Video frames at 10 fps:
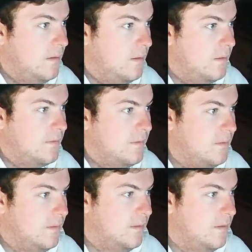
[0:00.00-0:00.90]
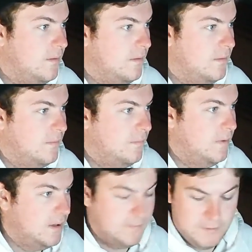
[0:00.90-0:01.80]
Oscar
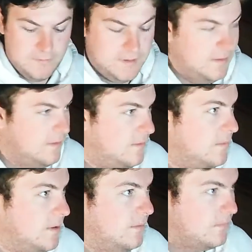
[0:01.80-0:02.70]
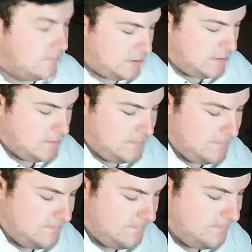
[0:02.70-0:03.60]
winning movies
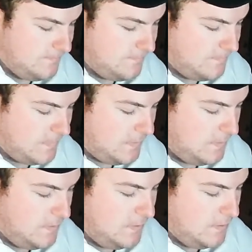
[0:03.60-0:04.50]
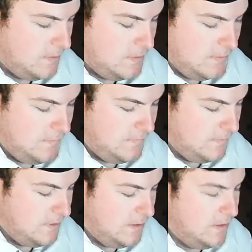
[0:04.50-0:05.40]

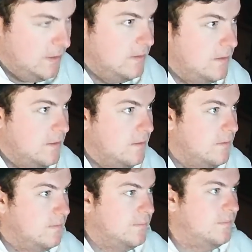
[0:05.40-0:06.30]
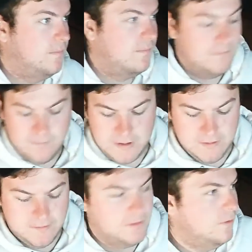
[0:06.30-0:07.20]

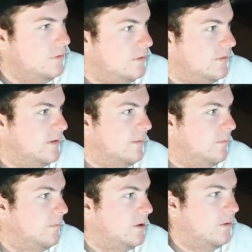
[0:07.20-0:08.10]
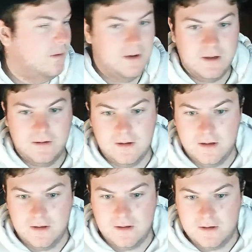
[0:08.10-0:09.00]
2022, is that what we call it now?
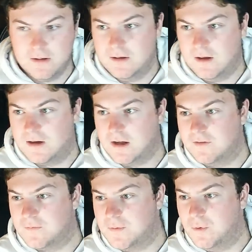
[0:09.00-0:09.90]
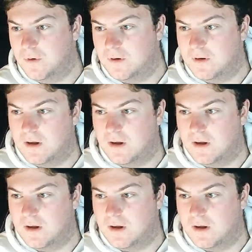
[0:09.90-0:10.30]
I can't even remember what.